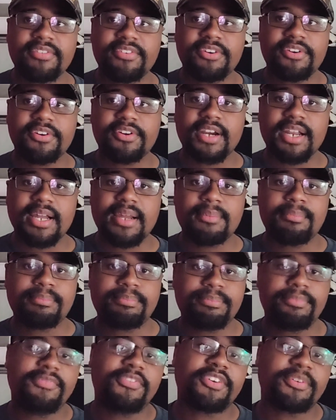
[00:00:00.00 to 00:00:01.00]
For um,
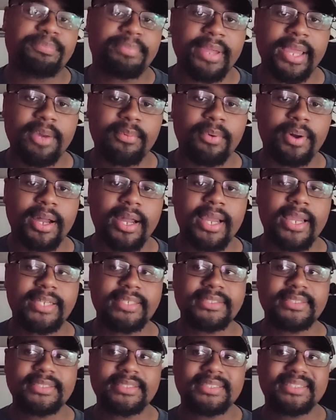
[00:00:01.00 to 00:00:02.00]
for pet
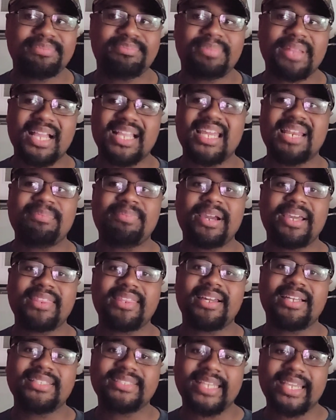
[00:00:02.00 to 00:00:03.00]
wise, black-headed
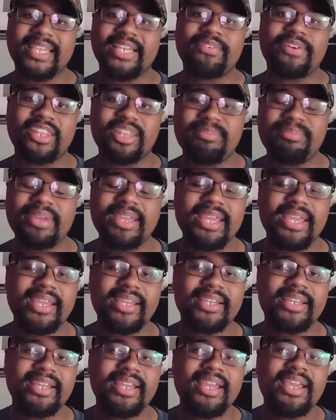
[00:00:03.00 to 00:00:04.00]
pythons can get rather
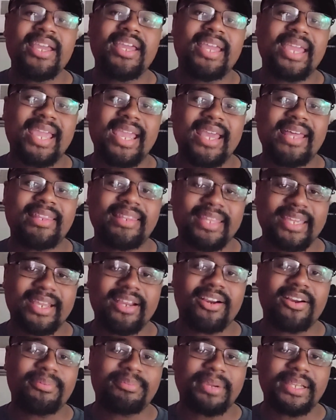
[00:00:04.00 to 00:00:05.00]
big, and they
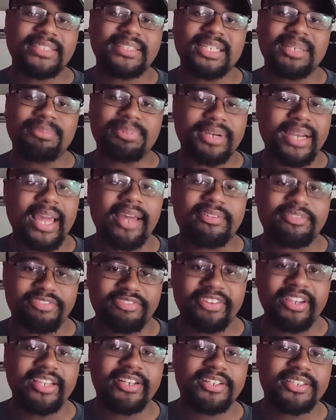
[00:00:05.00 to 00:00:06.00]
are basically
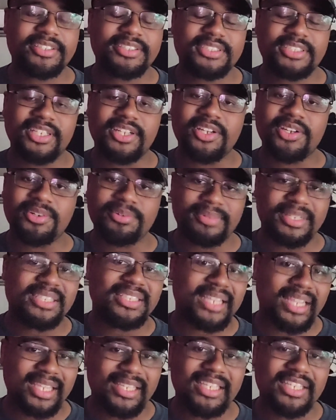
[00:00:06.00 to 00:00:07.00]
pronounced feeders, so
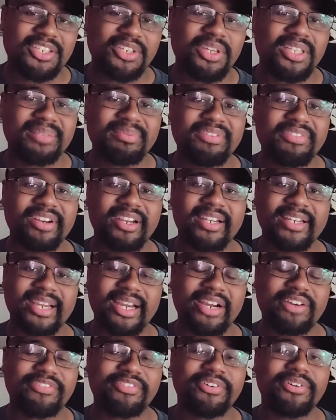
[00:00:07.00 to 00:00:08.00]
you do have to be very
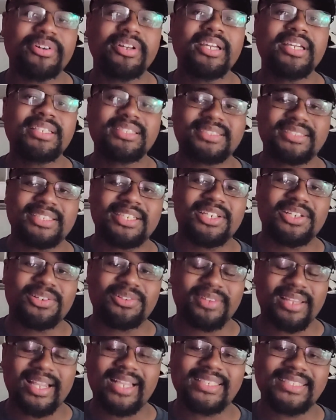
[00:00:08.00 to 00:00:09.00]
careful.
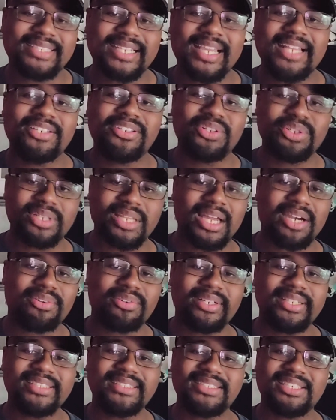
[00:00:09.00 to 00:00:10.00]
So, like I said, do a lot
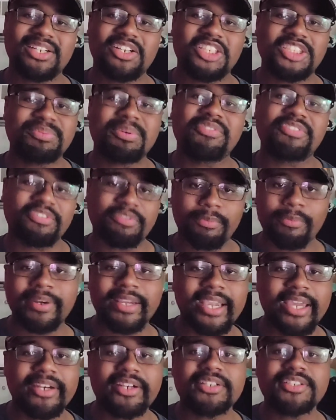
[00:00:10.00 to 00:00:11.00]
of research. But for
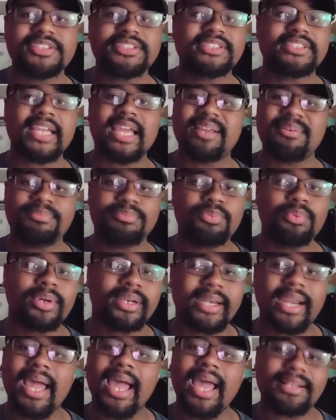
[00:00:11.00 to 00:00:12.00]
beginners, I
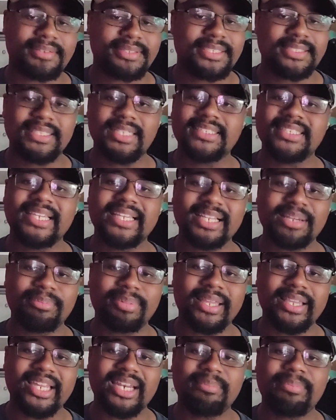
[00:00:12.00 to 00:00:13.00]
would not suggest getting a
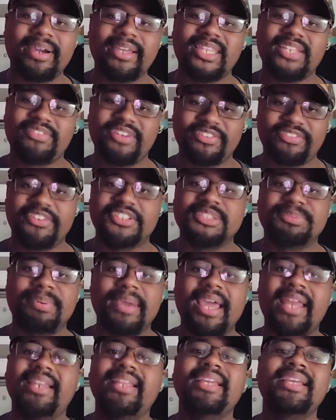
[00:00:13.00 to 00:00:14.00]
black-headed python for your first
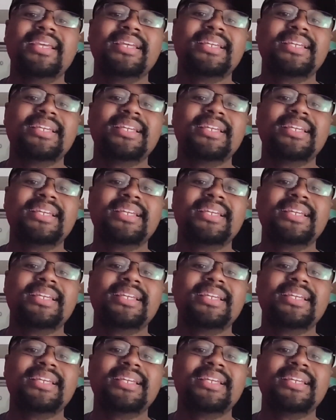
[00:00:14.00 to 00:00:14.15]
pet.